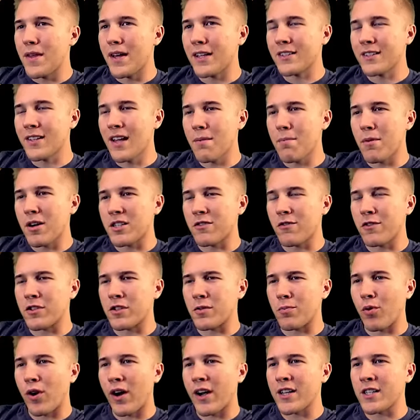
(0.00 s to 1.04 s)
That's not much of a
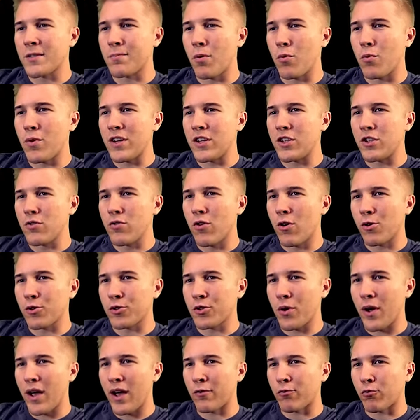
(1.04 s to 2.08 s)
surprise, but we do
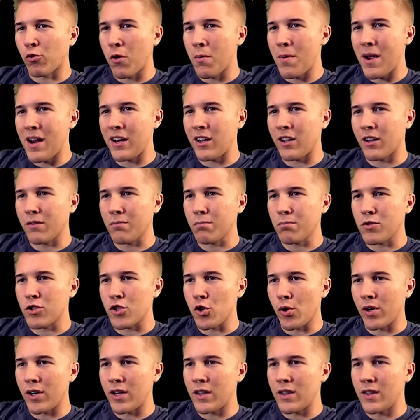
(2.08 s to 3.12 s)
also have Romania
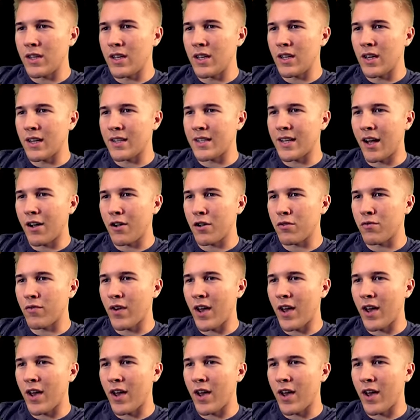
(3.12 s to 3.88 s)
joining the Italian